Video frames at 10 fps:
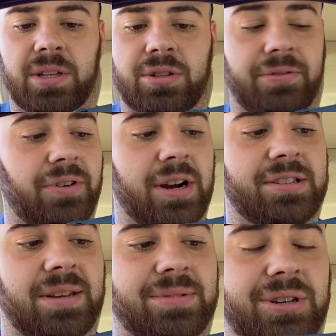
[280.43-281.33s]
far it
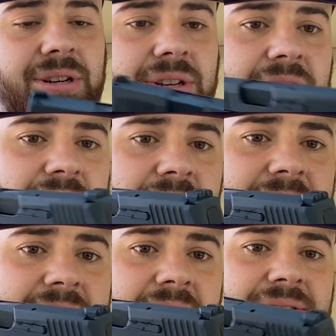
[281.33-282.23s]
seems good. You get your
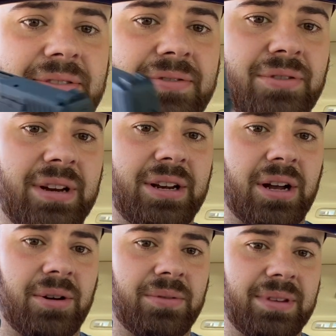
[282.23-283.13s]
night sights for free,
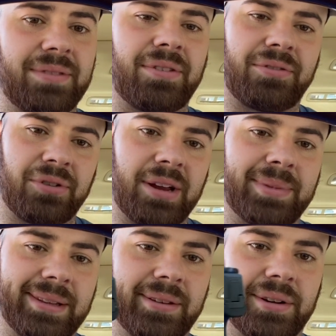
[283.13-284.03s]
not for free,
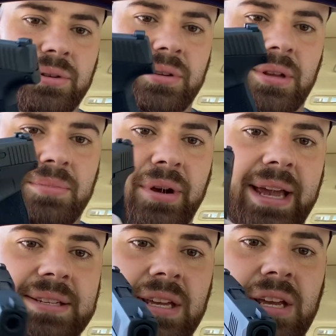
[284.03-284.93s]
but they're included in the
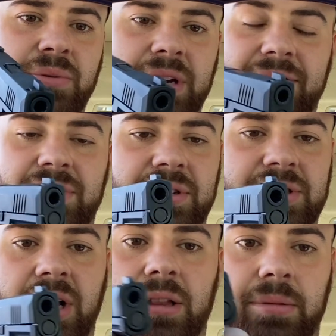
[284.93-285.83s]
price when you have to
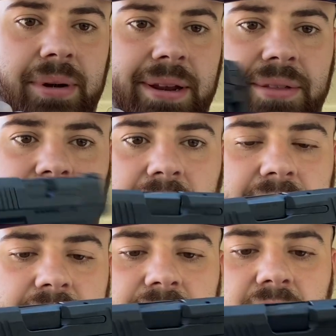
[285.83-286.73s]
install them on other
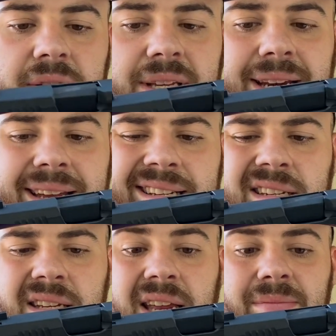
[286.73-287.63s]
guns. So it's kind of nice
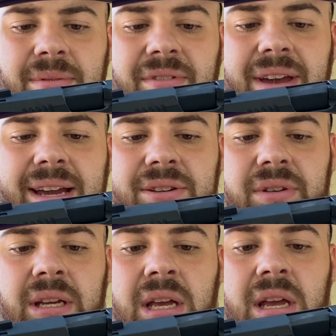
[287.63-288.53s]
just to get them from the
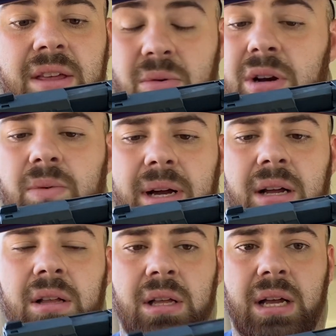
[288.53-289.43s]
factory. They work
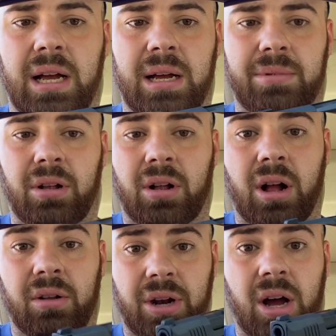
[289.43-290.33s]
well.
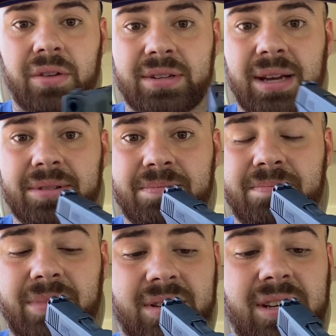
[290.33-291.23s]
All in all, this gun's
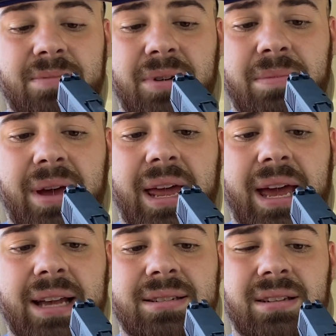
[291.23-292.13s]
pretty
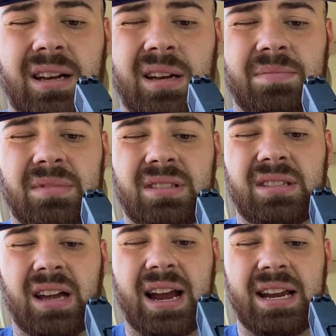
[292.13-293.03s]
badass.
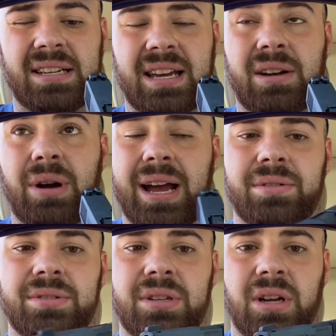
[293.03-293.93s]
Tiny 10
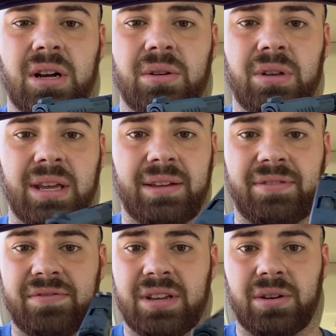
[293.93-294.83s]
rounds, you can get
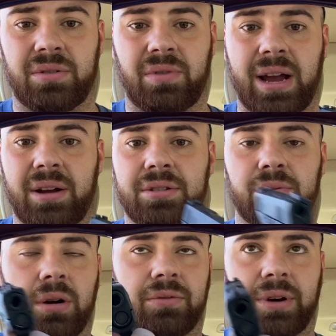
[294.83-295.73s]
15 round,
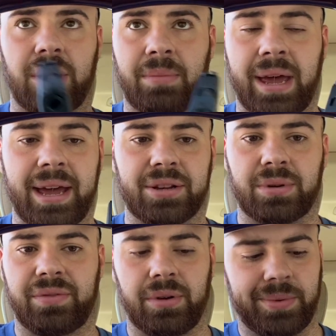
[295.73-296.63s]
12 round mags,
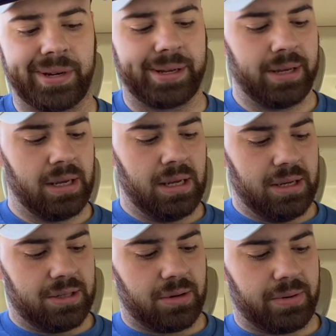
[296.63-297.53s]
whatever you want.
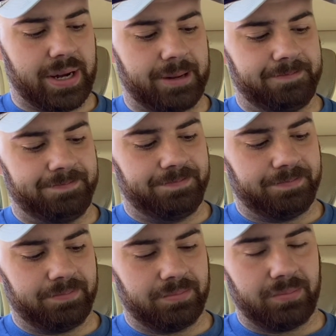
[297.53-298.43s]
So
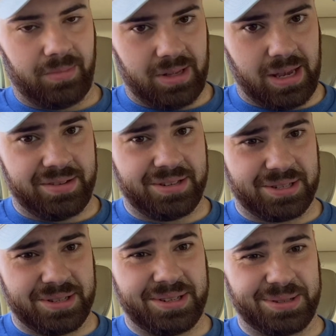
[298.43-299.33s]
yeah,
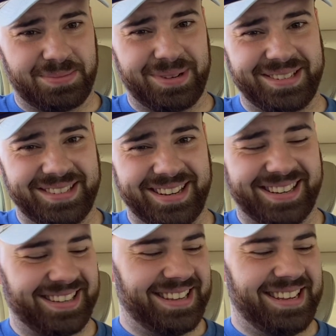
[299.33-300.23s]
this thing's pretty
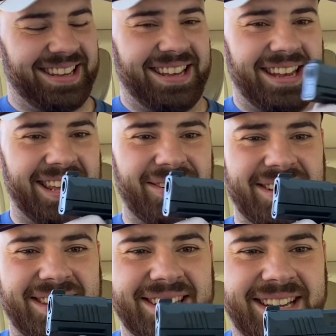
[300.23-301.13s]
sick.
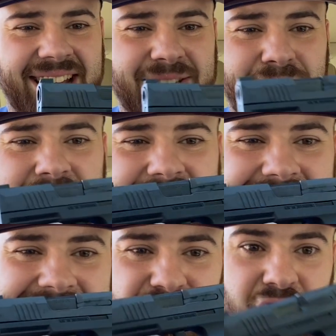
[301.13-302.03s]
Anyways, thanks guys. Please
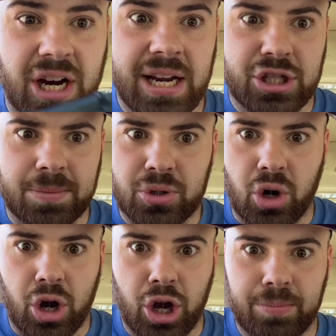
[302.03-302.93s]
like, share, and
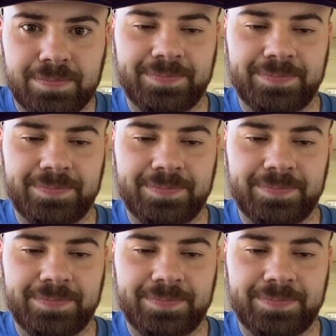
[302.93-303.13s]
subscribe.